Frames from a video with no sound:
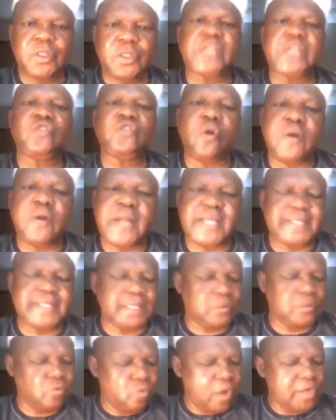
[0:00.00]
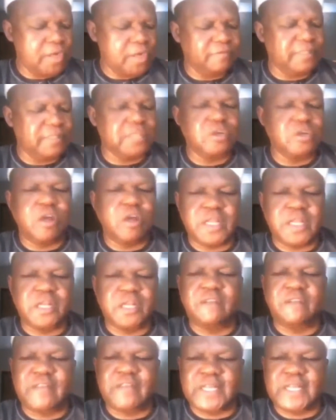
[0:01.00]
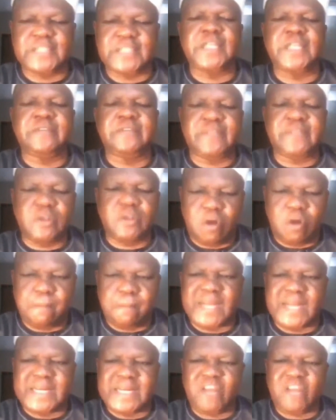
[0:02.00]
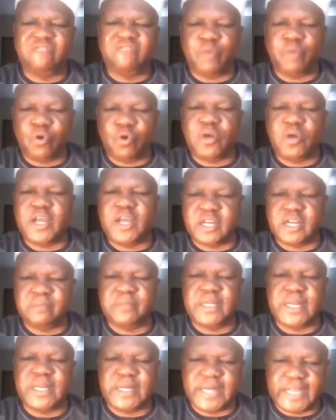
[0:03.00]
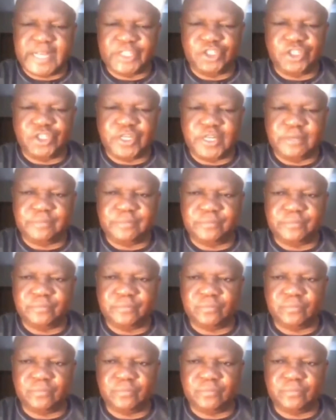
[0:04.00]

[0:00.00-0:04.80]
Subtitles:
They told us that one of the northern governors is the commander of Boko Haram in Nigeria.